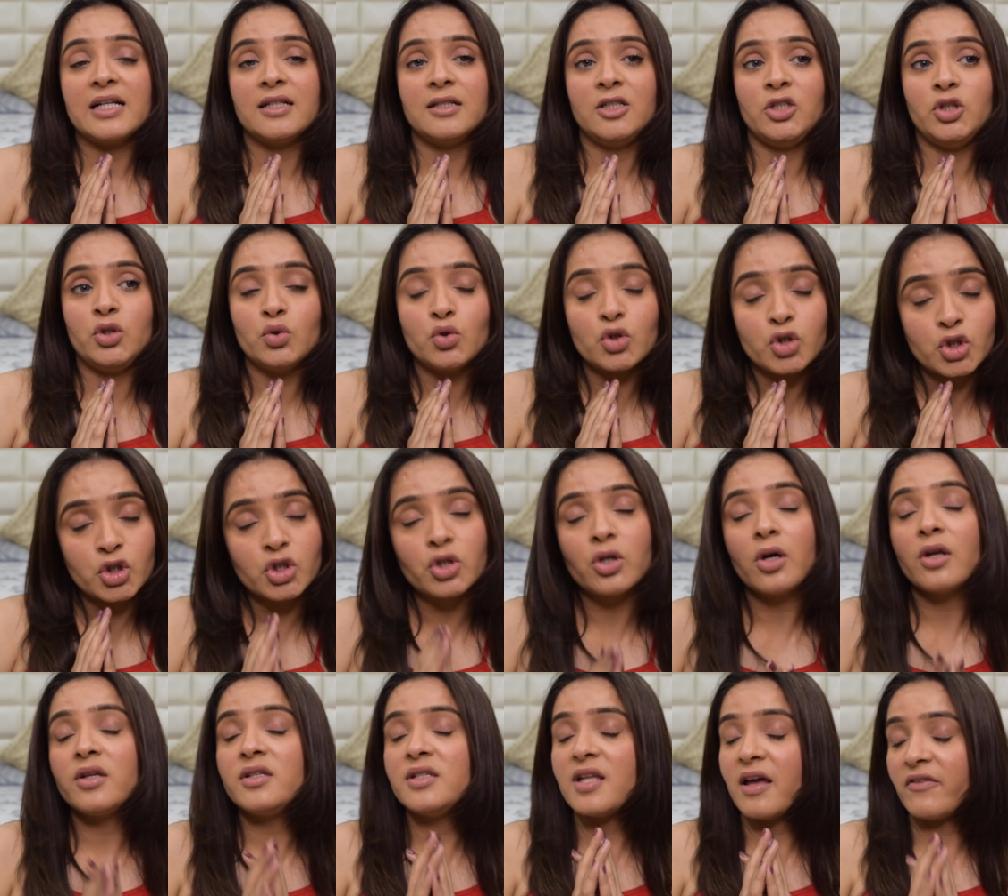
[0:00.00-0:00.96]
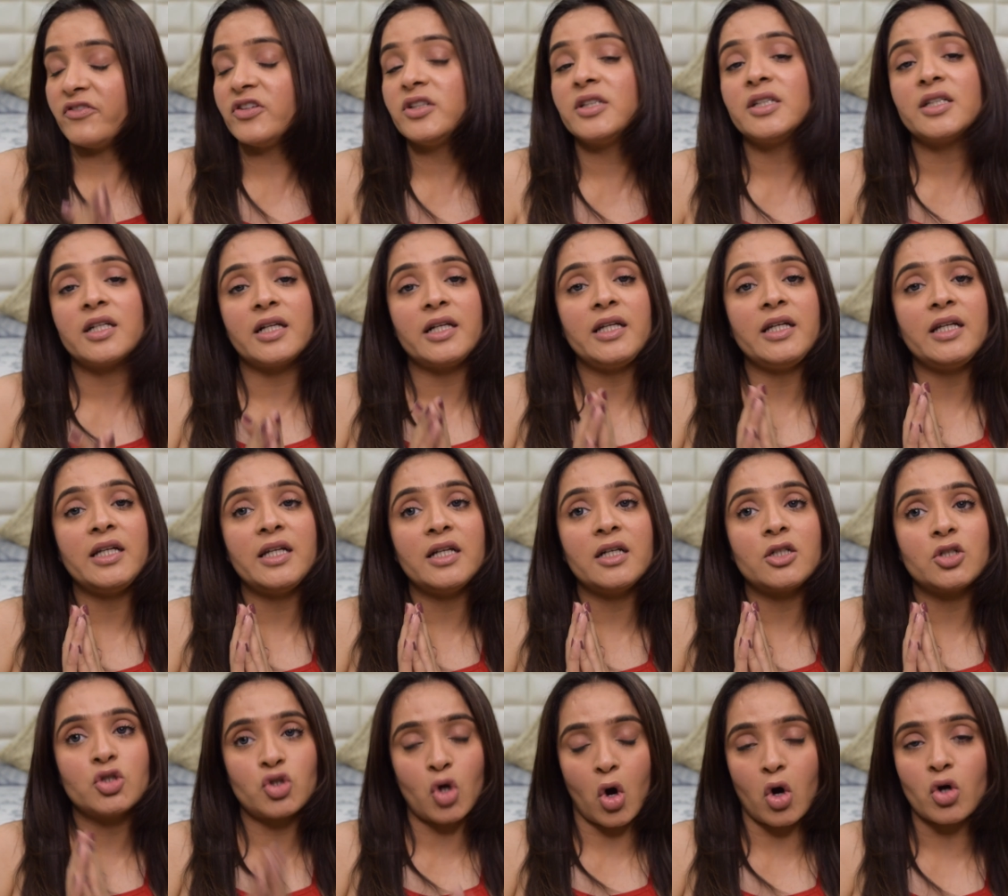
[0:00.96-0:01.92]
you should definitely
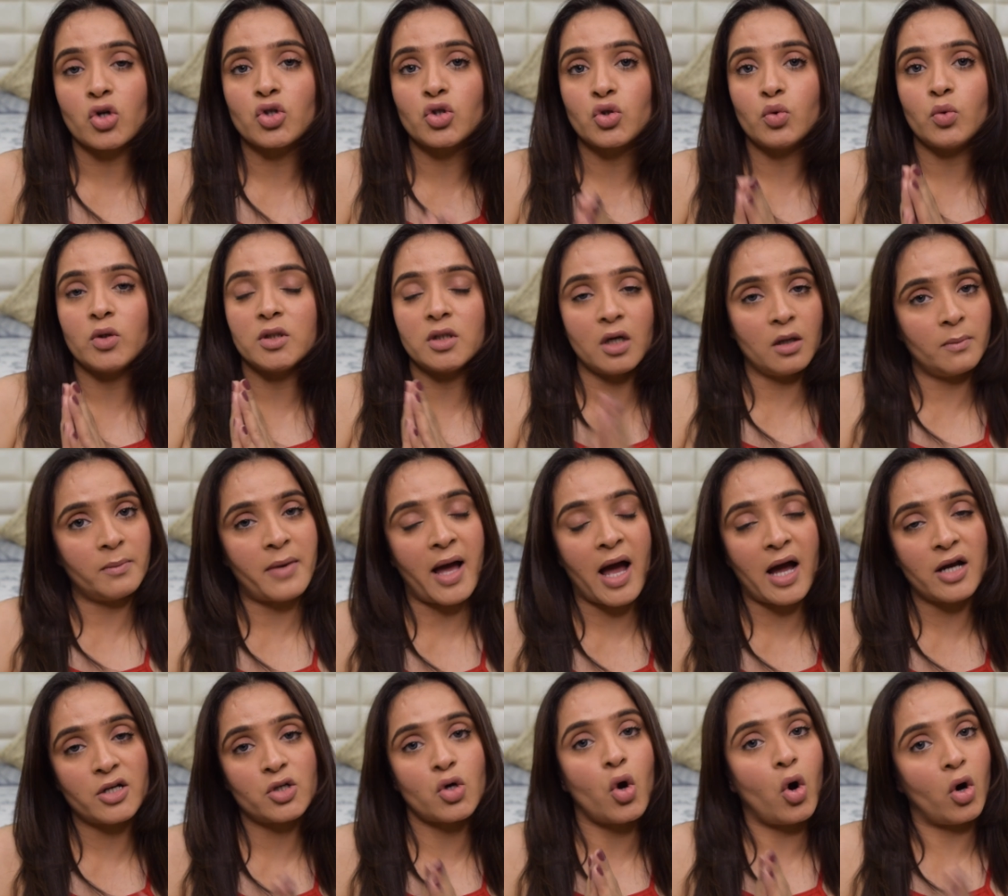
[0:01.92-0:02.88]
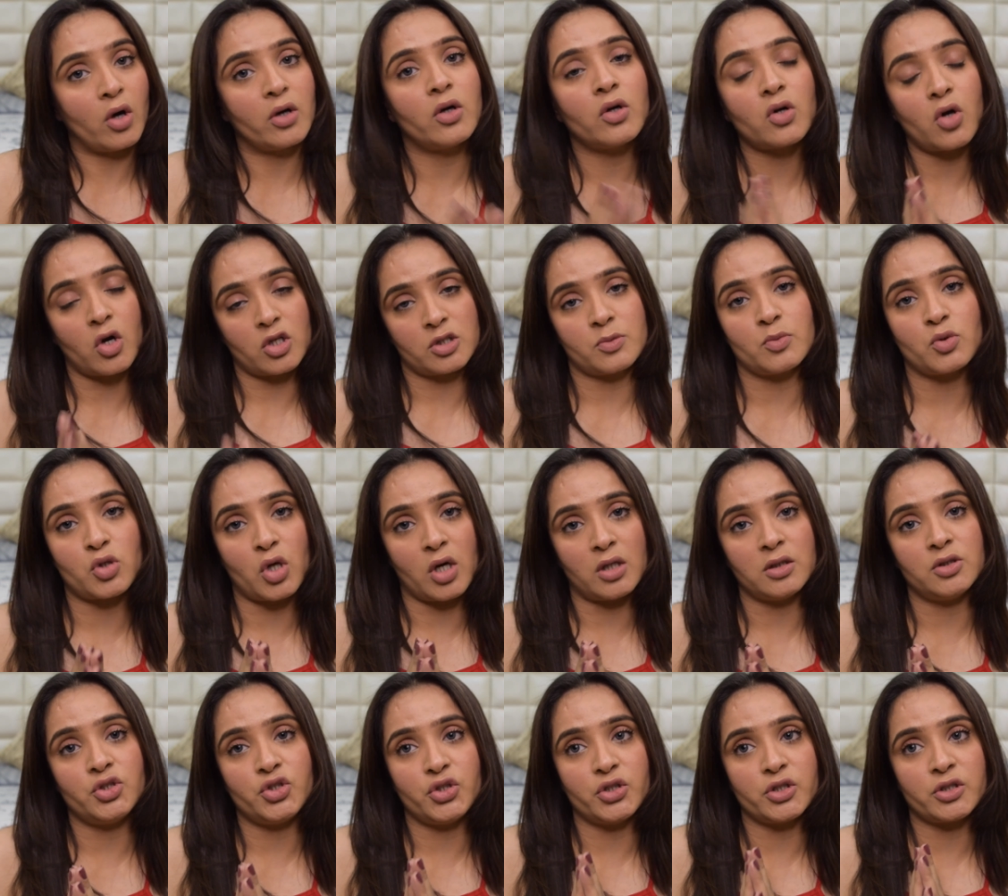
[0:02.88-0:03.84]
talk to a dermat or a
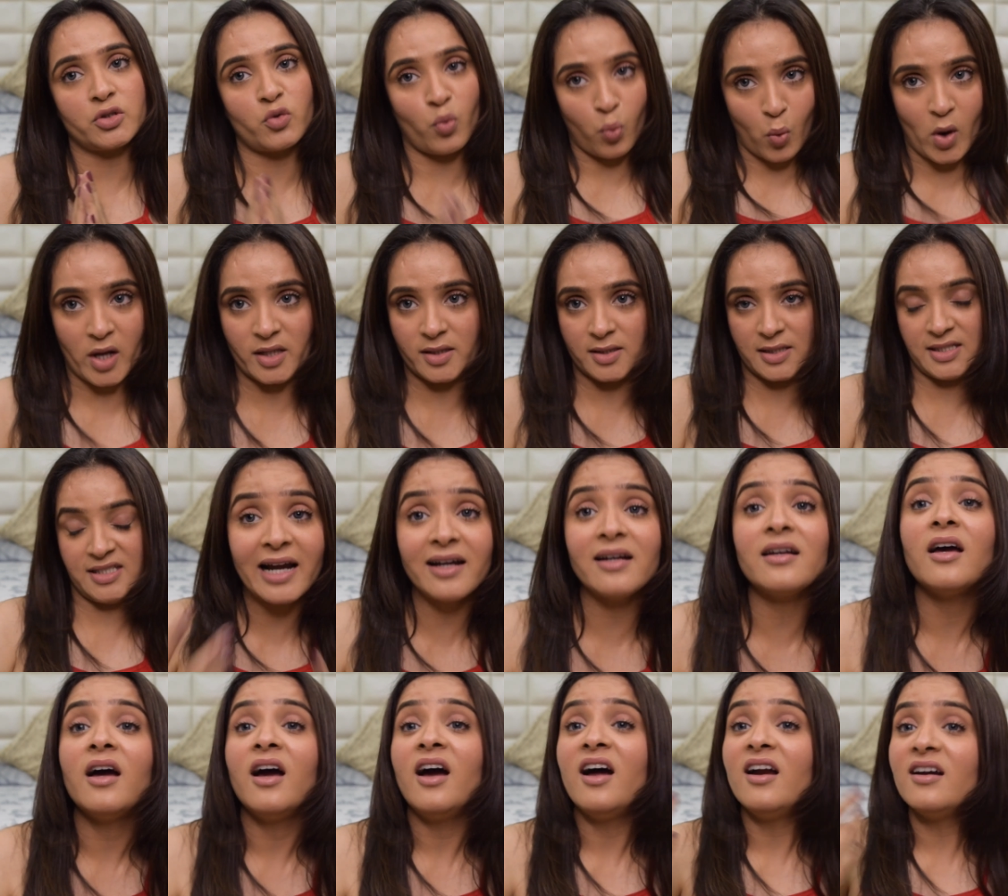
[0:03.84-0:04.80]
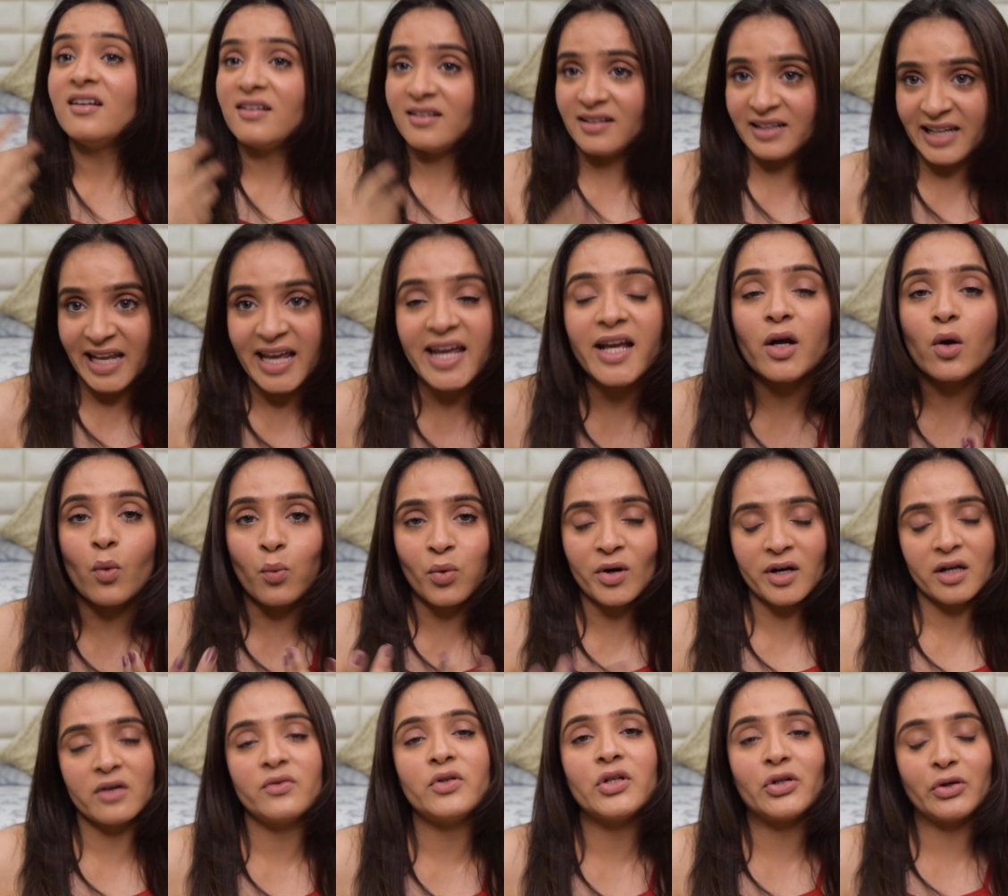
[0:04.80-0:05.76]
cosmetologist once and take
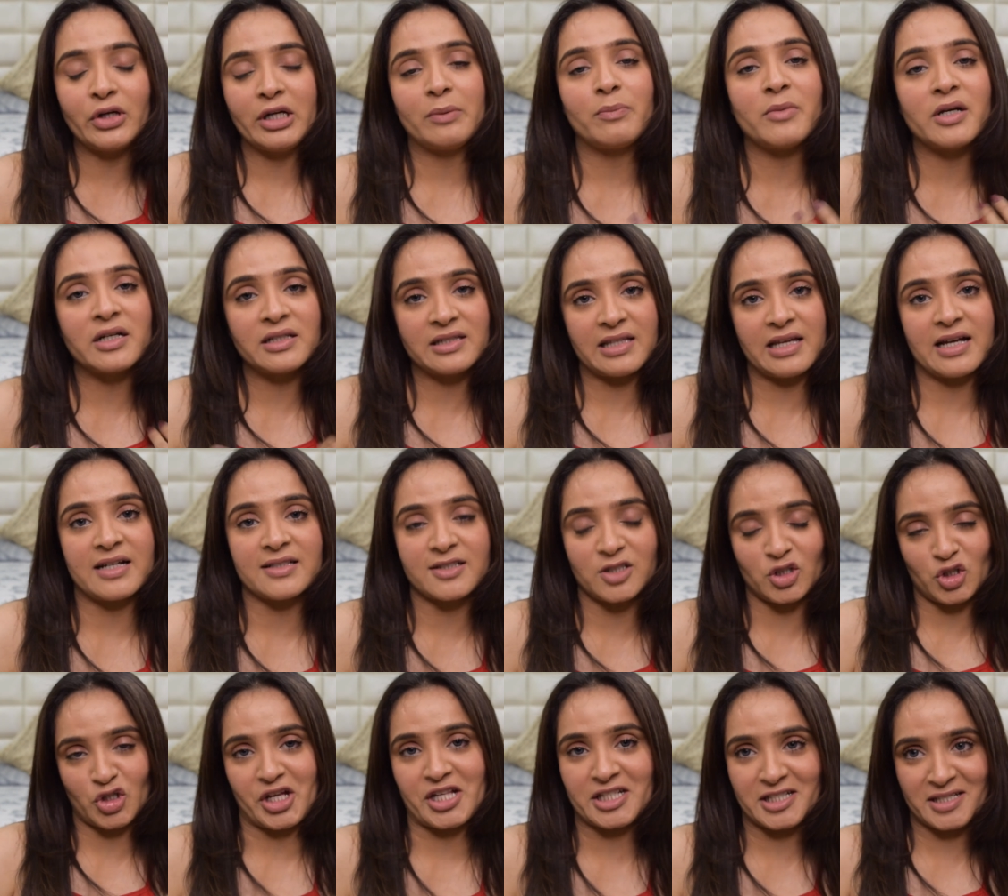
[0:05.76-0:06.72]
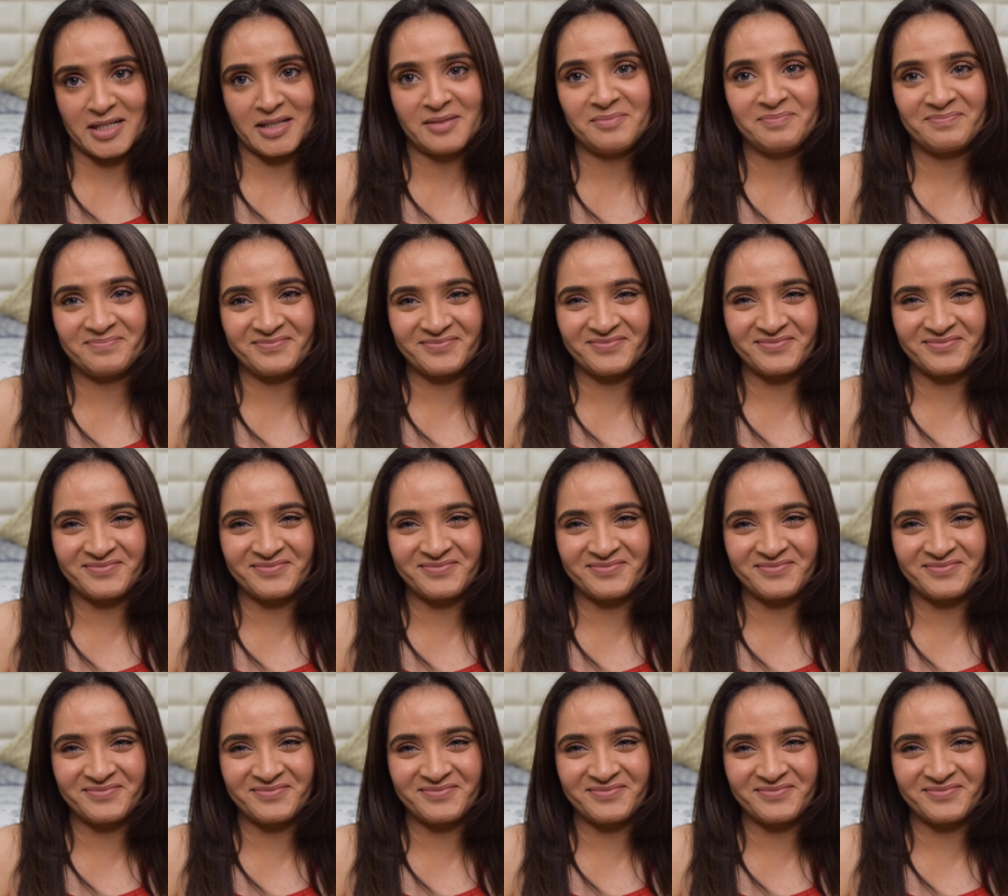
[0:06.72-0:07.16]
whatever treatment they are suggesting.